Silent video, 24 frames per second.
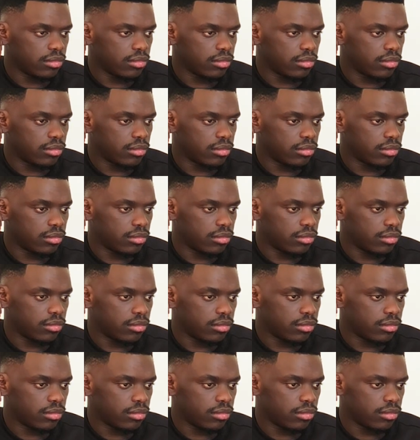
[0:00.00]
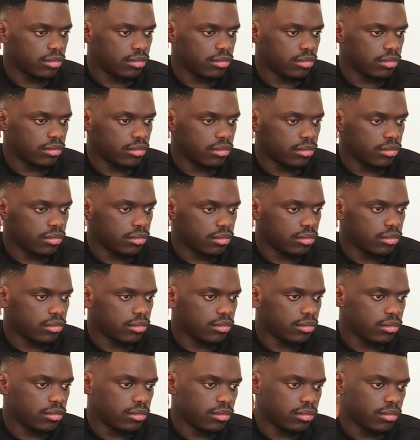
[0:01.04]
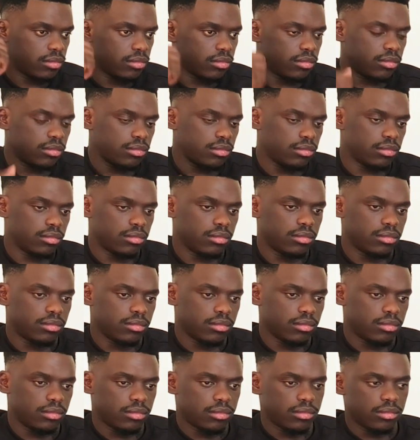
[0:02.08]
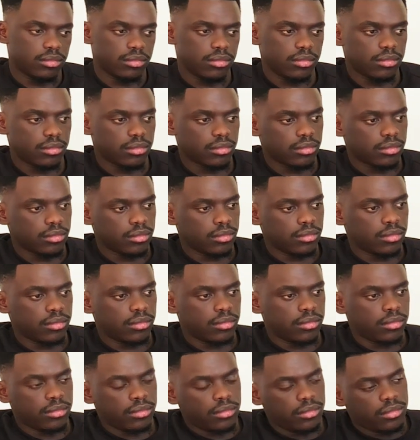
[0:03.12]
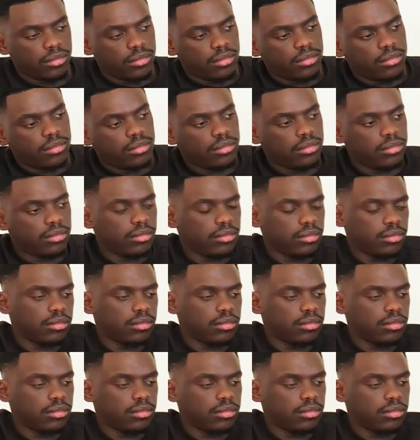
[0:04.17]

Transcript: [no speech]